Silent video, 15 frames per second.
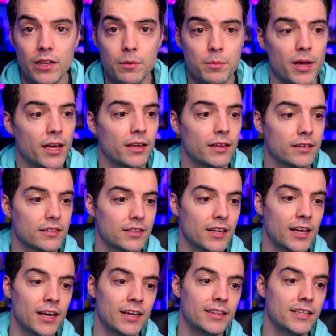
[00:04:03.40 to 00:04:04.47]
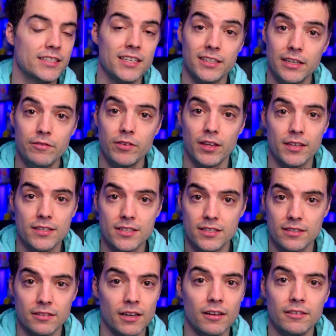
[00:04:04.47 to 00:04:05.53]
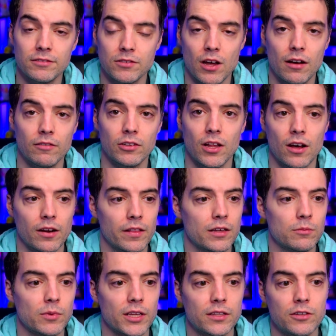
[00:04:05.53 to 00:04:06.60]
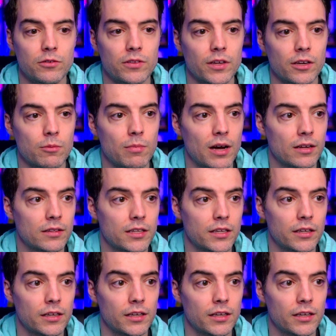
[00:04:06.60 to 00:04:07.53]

and the significance of a lot of them. Like, you think about the